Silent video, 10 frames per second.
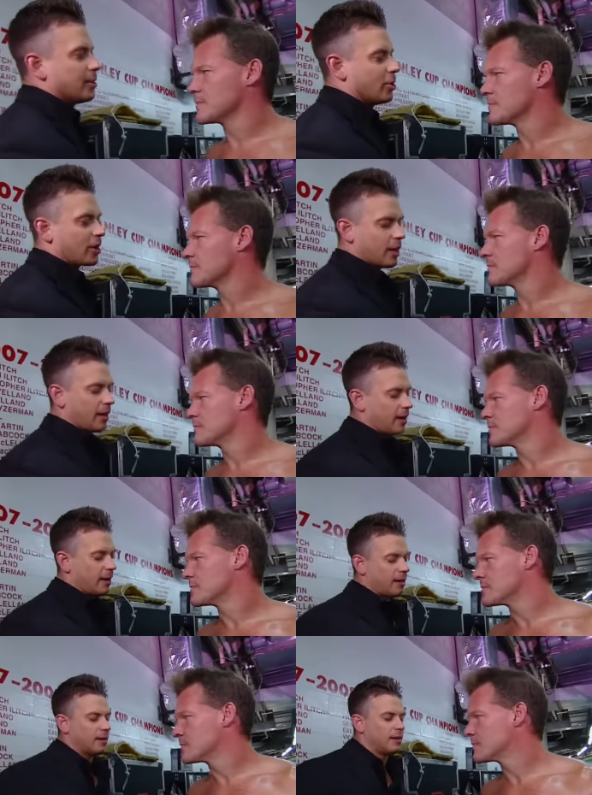Speaker 1: Look, I,
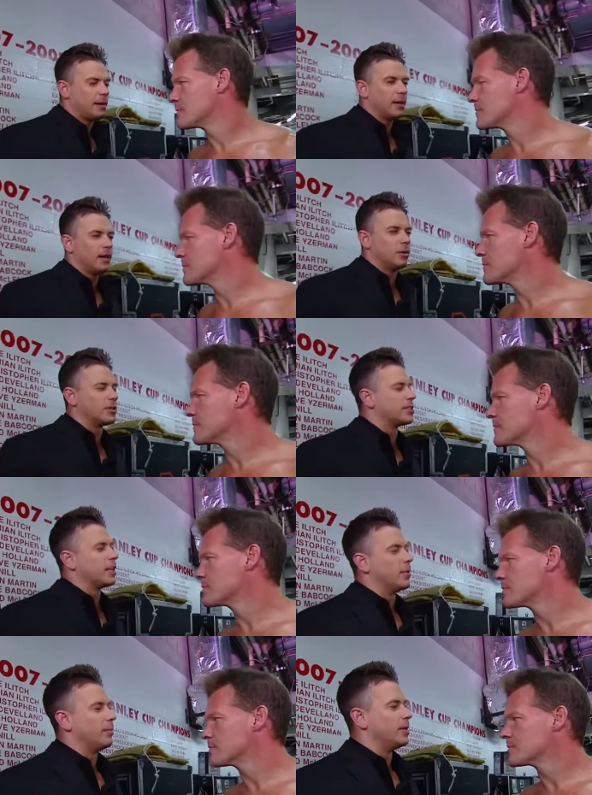uh, I know this is
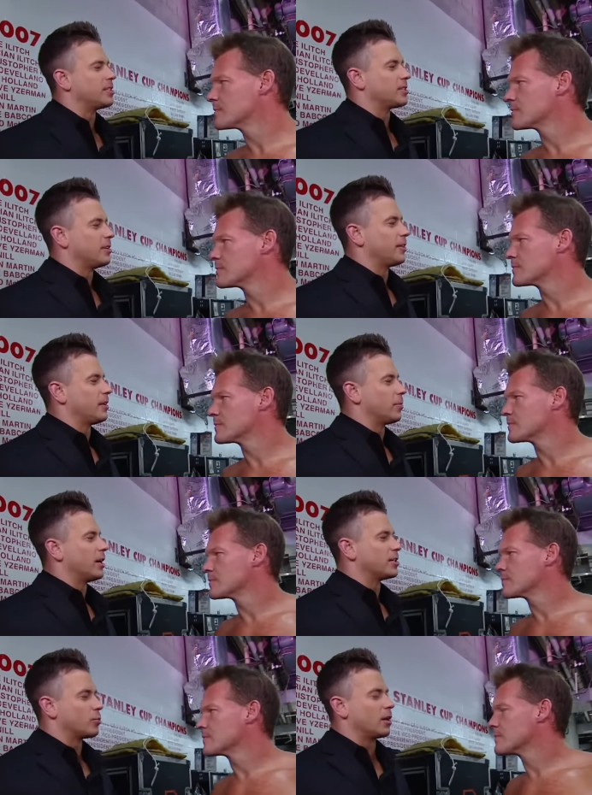none of my business or anything,
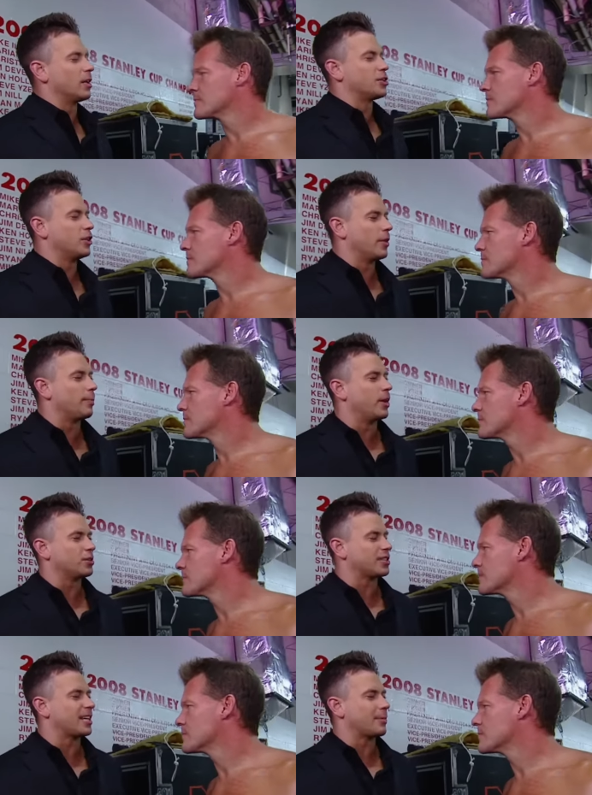but I just want to let you know that
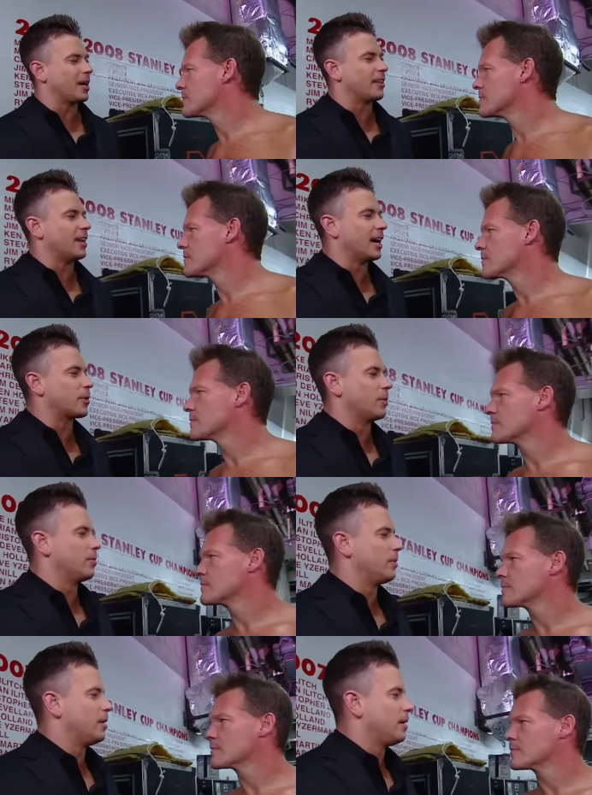Punk just kicked me out of the locker
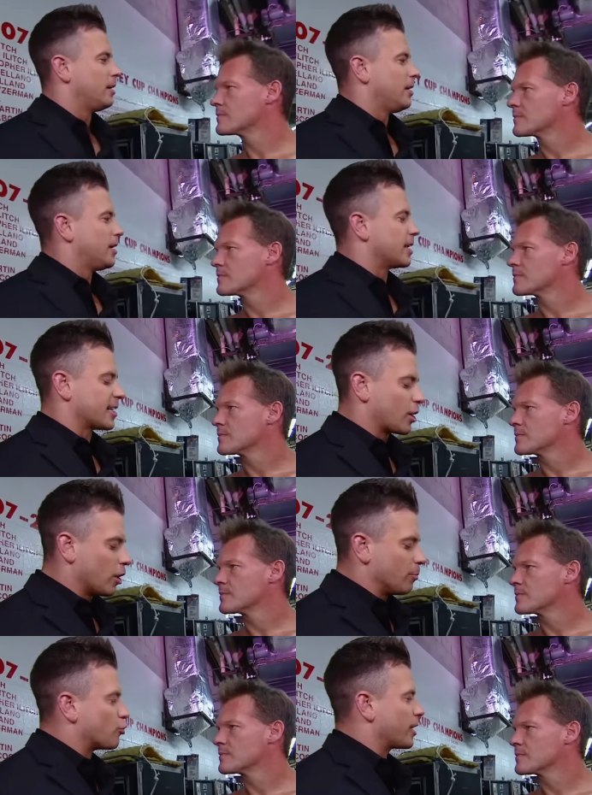room because I
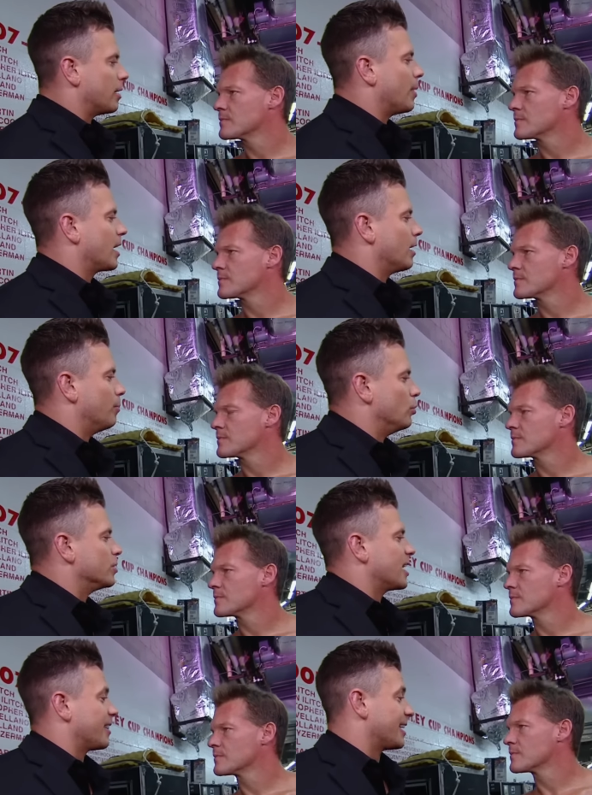caught him drinking a bottle of
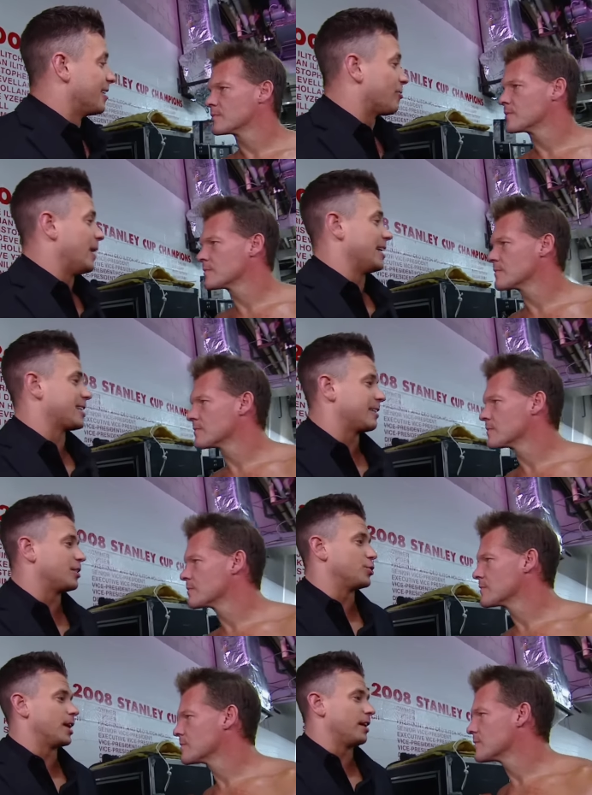booze out of the gift basket
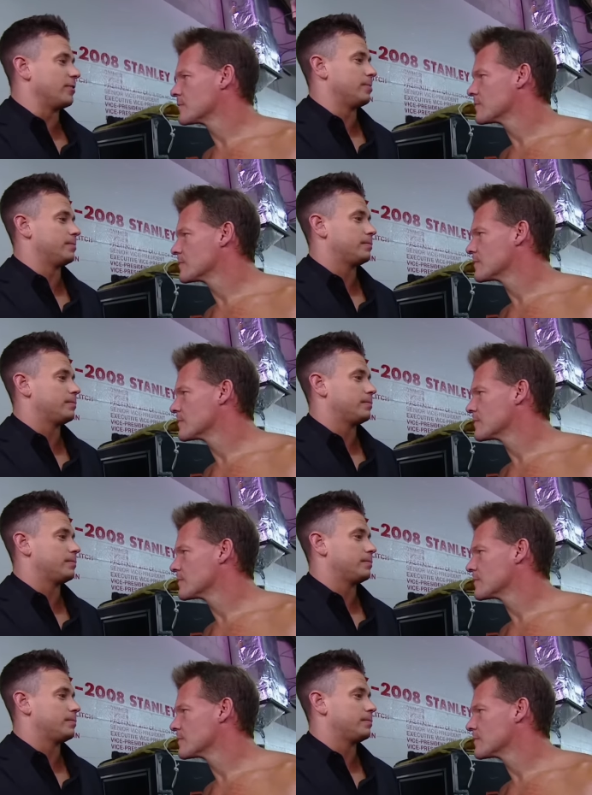that you gave him.